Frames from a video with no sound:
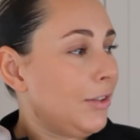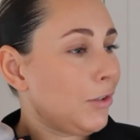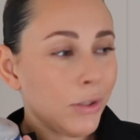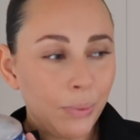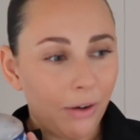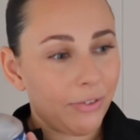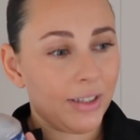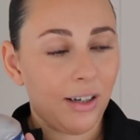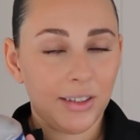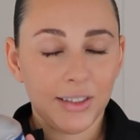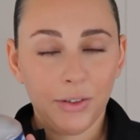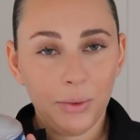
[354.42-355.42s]
just waffling
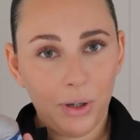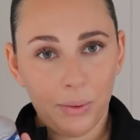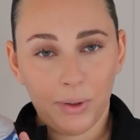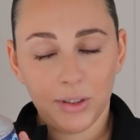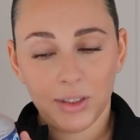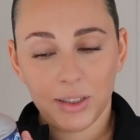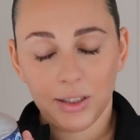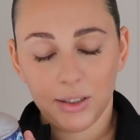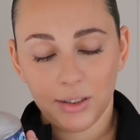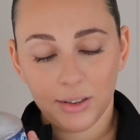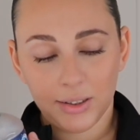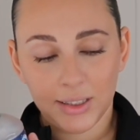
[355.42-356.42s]
on. I don't know what I want
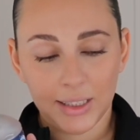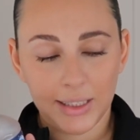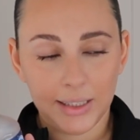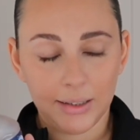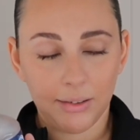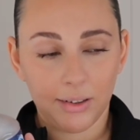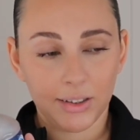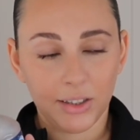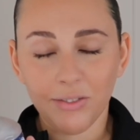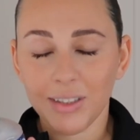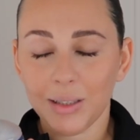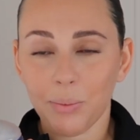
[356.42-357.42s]
to eat. I
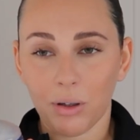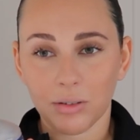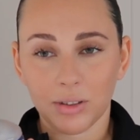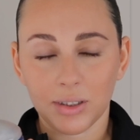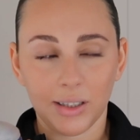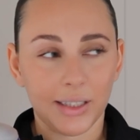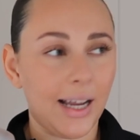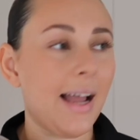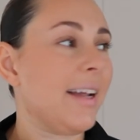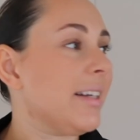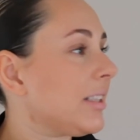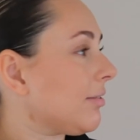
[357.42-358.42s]
don't really want like
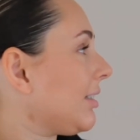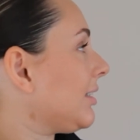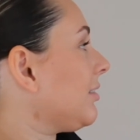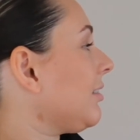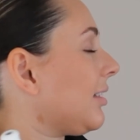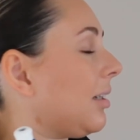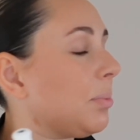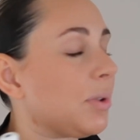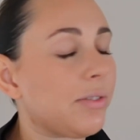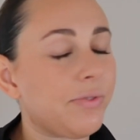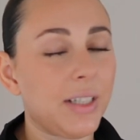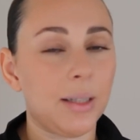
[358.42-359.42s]
eggs or anything like that. I
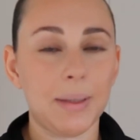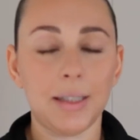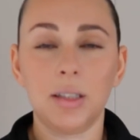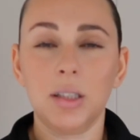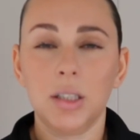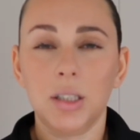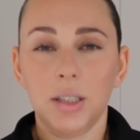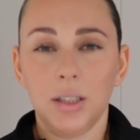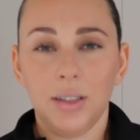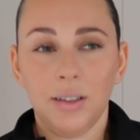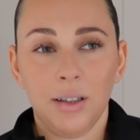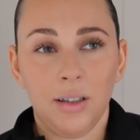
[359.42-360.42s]
just feel a bit,
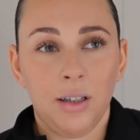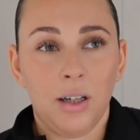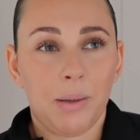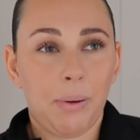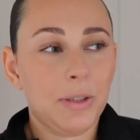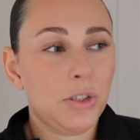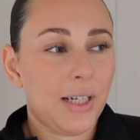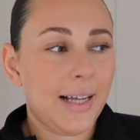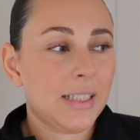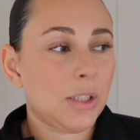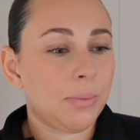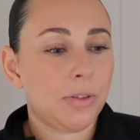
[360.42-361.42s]
I probably should
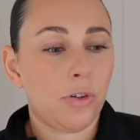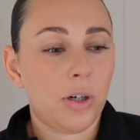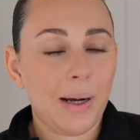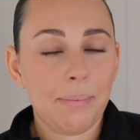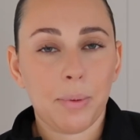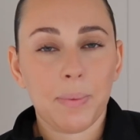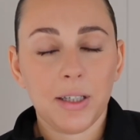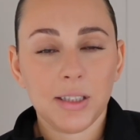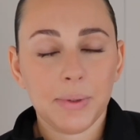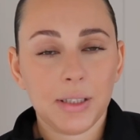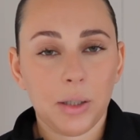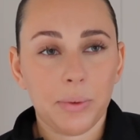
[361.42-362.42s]
have ate something before I went, but because
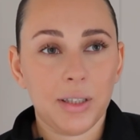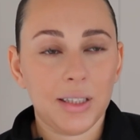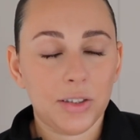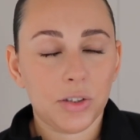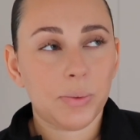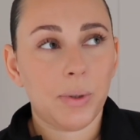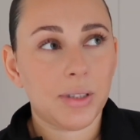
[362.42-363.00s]
it was so early, I just